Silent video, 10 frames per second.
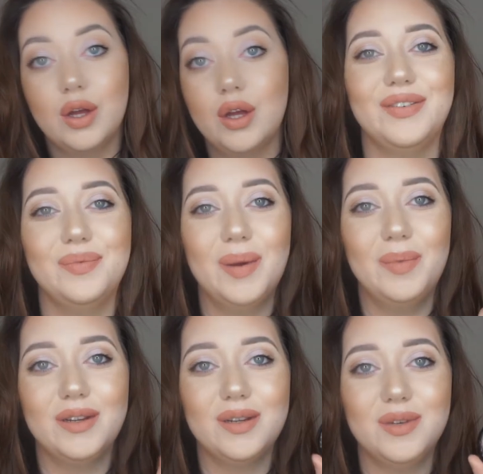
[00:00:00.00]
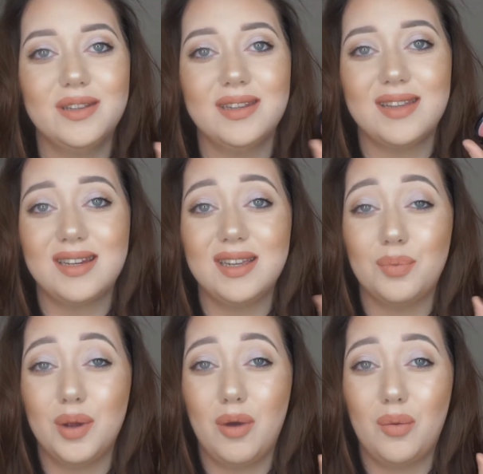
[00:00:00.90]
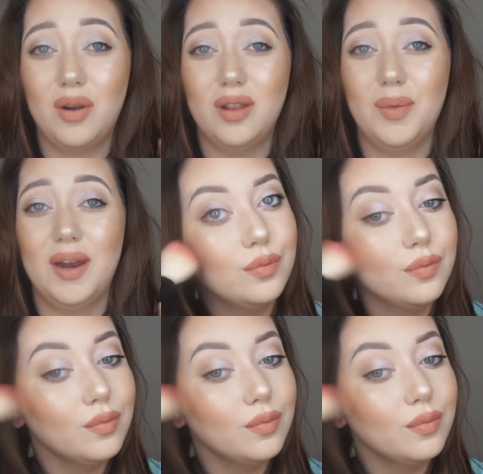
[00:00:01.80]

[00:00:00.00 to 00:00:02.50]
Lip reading: My blush I'm using is actually the Primark one at the minute.